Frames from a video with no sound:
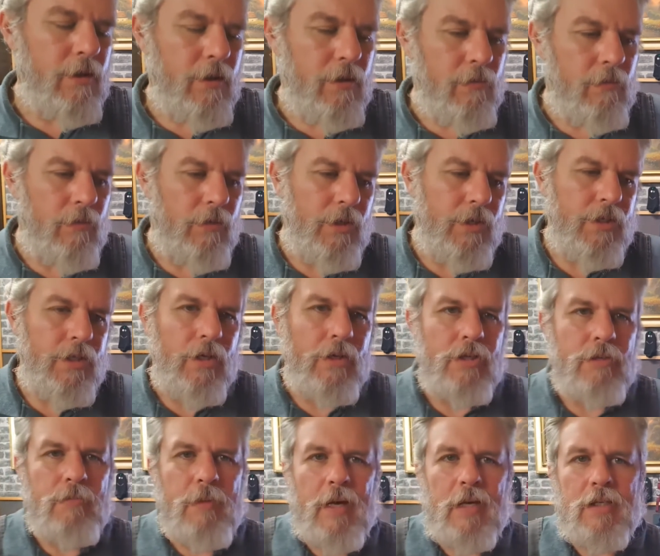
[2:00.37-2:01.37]
Well, this
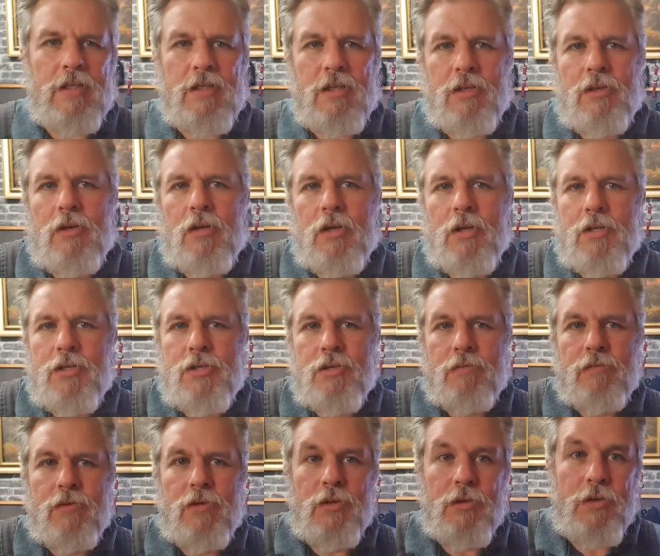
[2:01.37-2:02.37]
goes back to the knowledge
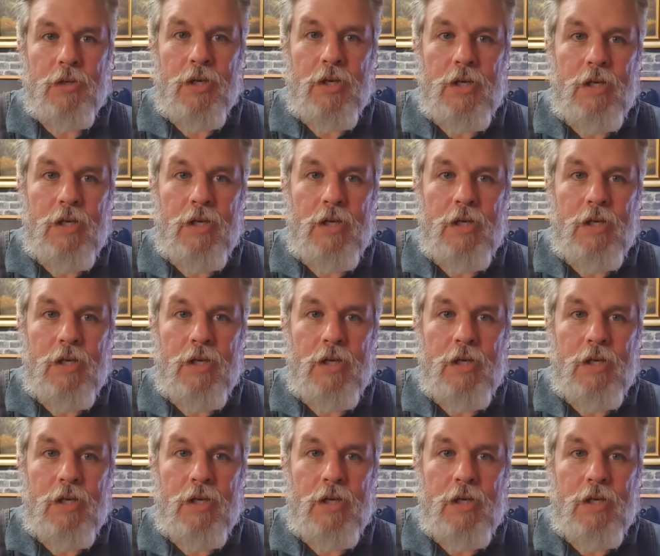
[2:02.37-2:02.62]
of good and